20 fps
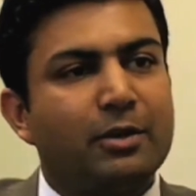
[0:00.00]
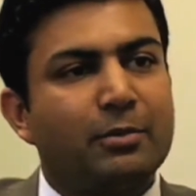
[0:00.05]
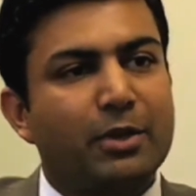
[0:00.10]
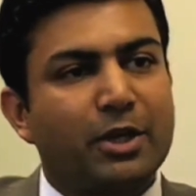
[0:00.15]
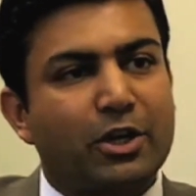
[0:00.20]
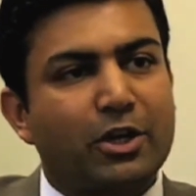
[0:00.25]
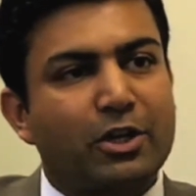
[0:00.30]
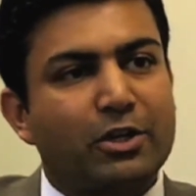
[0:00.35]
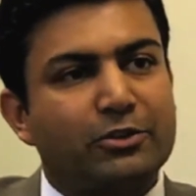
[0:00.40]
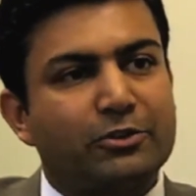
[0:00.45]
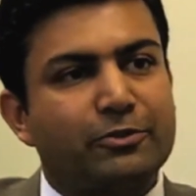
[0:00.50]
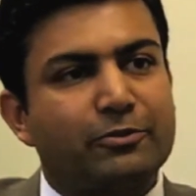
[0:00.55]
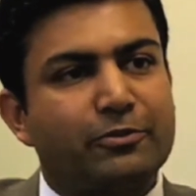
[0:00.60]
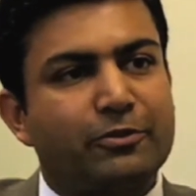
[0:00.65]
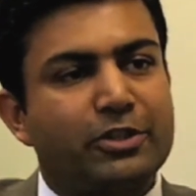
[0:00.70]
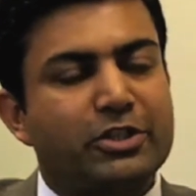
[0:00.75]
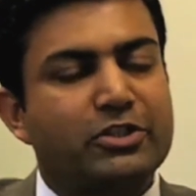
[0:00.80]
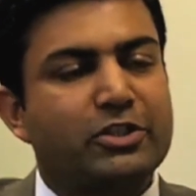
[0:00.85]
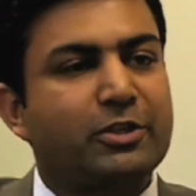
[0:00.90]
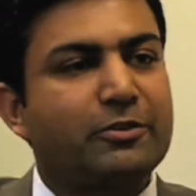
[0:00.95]
because of
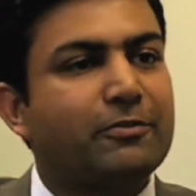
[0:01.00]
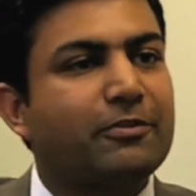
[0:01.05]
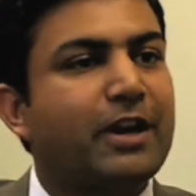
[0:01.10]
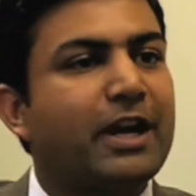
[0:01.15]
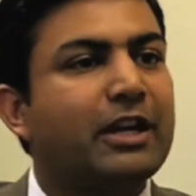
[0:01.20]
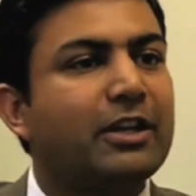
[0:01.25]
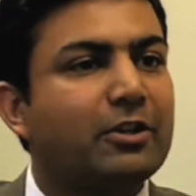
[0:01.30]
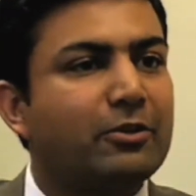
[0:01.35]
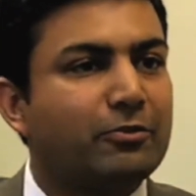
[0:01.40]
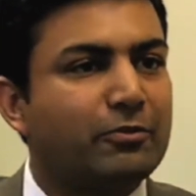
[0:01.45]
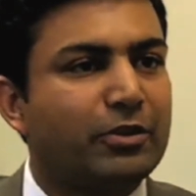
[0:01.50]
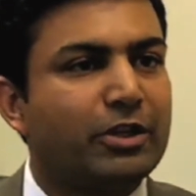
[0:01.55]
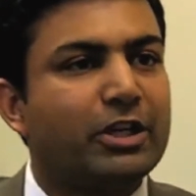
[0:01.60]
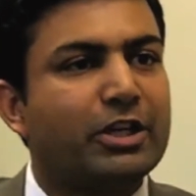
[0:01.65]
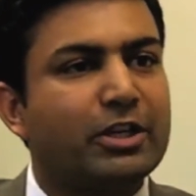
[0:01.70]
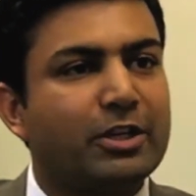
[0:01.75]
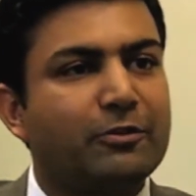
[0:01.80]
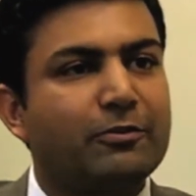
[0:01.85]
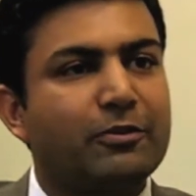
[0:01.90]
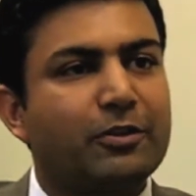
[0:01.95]
which they find it
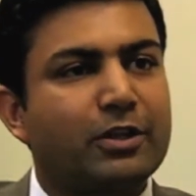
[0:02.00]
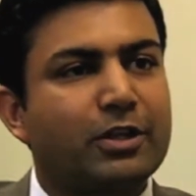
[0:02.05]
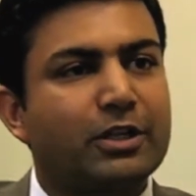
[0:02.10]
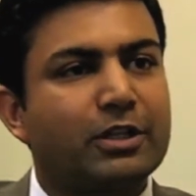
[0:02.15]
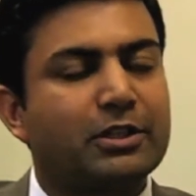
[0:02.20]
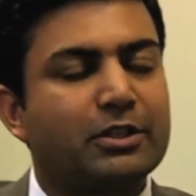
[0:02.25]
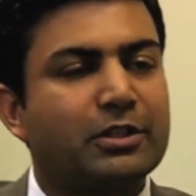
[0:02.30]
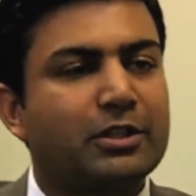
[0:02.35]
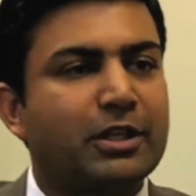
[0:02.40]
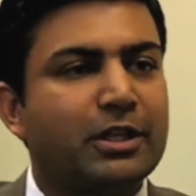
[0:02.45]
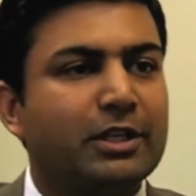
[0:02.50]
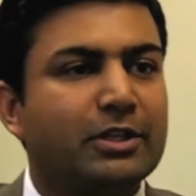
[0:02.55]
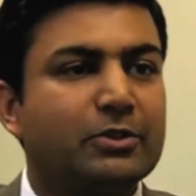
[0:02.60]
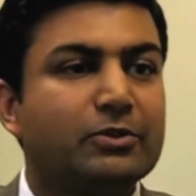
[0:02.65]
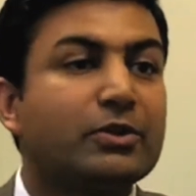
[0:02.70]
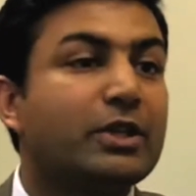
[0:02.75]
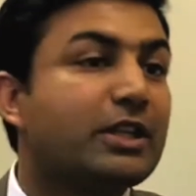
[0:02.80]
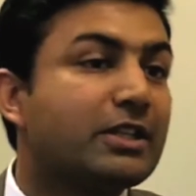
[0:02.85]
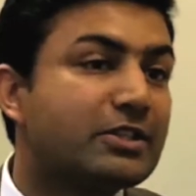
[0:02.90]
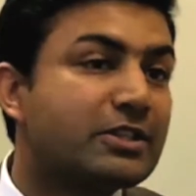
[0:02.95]
very difficult
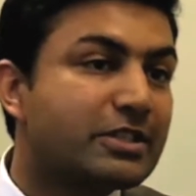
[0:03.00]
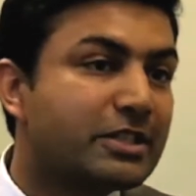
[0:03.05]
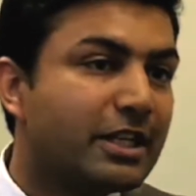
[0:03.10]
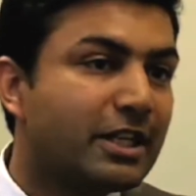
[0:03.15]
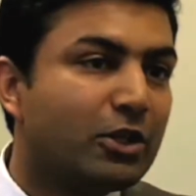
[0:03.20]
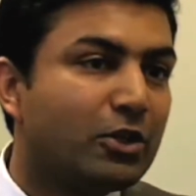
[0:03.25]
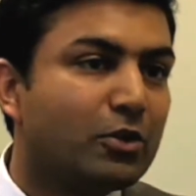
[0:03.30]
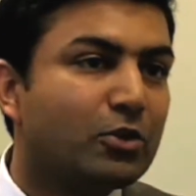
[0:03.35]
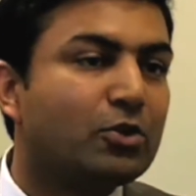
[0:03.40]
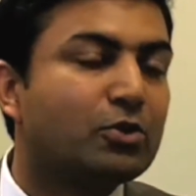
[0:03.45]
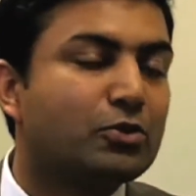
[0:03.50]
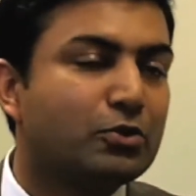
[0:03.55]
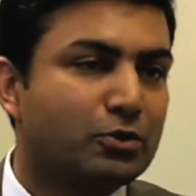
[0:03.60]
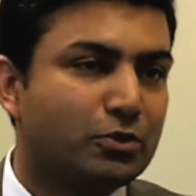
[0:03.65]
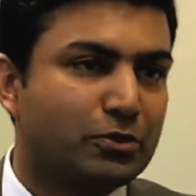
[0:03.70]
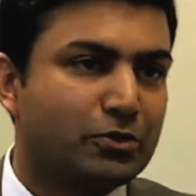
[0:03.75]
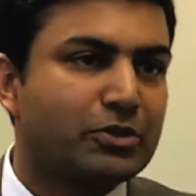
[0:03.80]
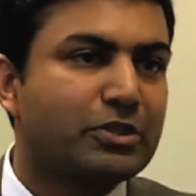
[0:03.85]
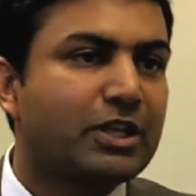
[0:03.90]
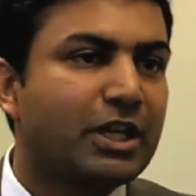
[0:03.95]
to then say no to
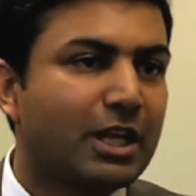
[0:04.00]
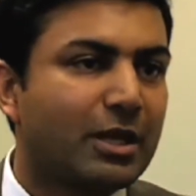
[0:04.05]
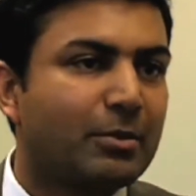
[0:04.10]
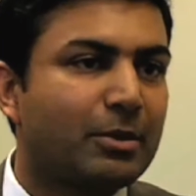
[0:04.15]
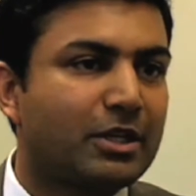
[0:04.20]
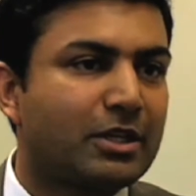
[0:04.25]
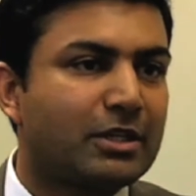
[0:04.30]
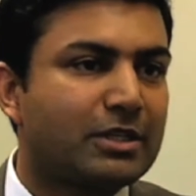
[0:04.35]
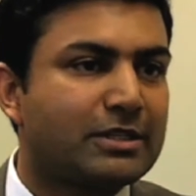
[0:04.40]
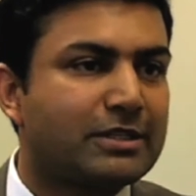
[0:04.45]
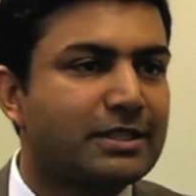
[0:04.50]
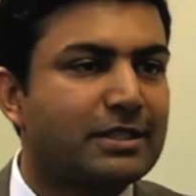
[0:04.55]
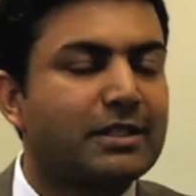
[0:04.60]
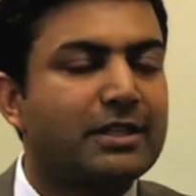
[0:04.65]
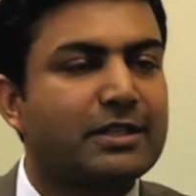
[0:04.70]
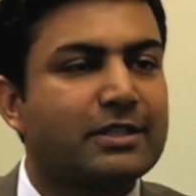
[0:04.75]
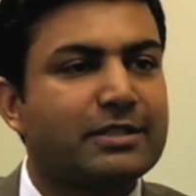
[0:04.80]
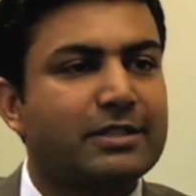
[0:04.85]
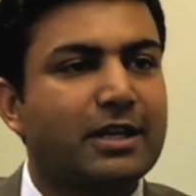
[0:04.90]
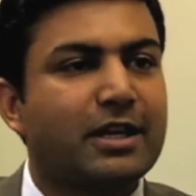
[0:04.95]
those chemicals, and
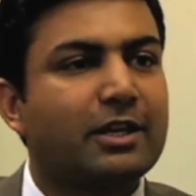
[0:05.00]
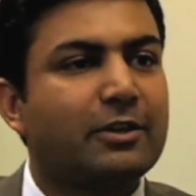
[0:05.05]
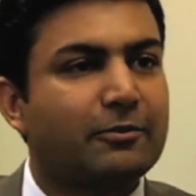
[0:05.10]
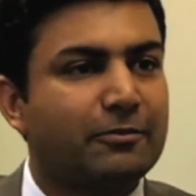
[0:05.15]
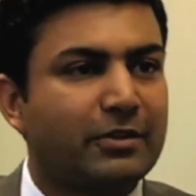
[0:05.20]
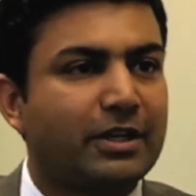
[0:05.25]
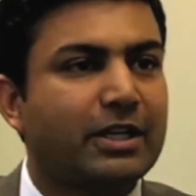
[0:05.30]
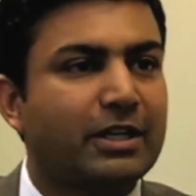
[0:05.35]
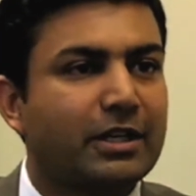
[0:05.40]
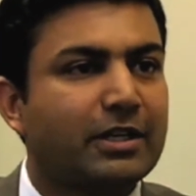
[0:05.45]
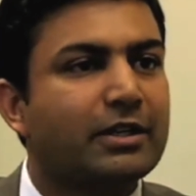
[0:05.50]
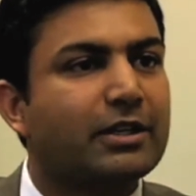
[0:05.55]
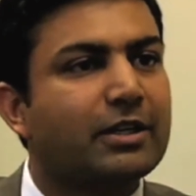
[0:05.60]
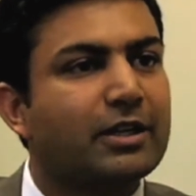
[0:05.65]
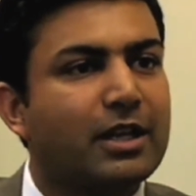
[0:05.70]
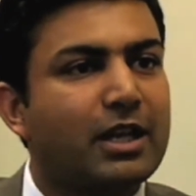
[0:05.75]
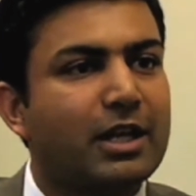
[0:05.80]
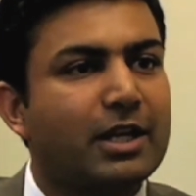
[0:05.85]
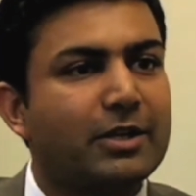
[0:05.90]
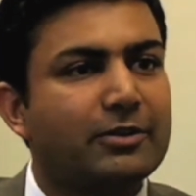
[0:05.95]
they start affecting
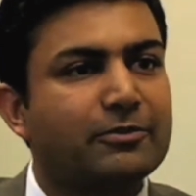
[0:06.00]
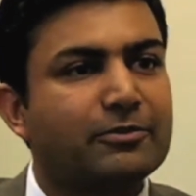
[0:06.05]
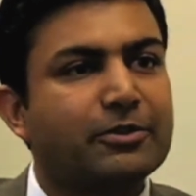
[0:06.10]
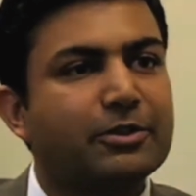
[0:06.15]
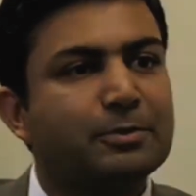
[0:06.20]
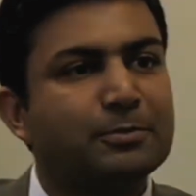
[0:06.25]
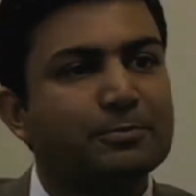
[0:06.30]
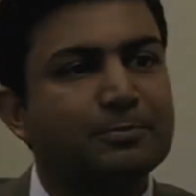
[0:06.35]
their life.